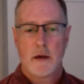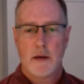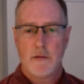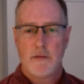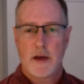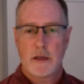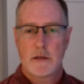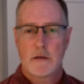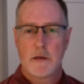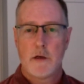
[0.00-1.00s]
infect
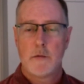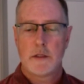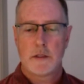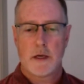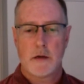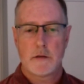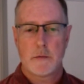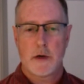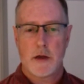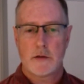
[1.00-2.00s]
human cells,
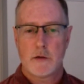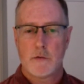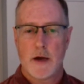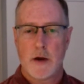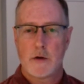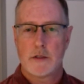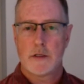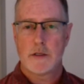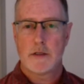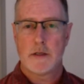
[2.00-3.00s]
but also
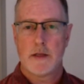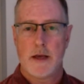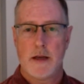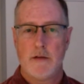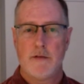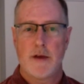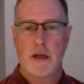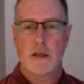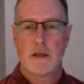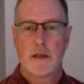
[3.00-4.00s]
viruses that
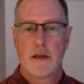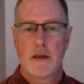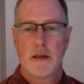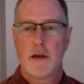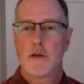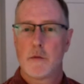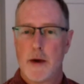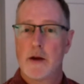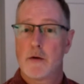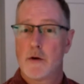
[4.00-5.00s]
infect the other
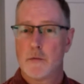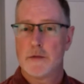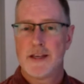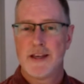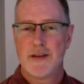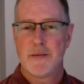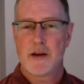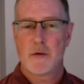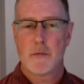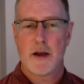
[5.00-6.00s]
microbes in the
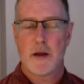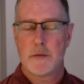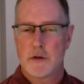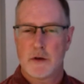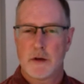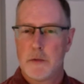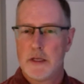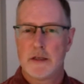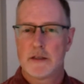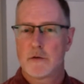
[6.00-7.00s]
microbiome. So it can be
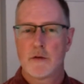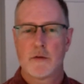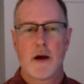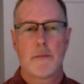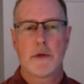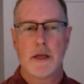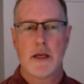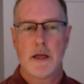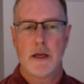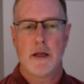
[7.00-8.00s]
this sort of
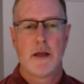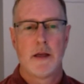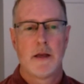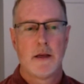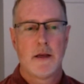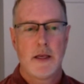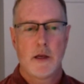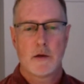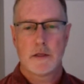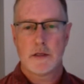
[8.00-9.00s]
complicated
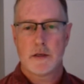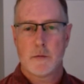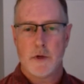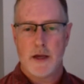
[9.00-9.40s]
ecosystem where you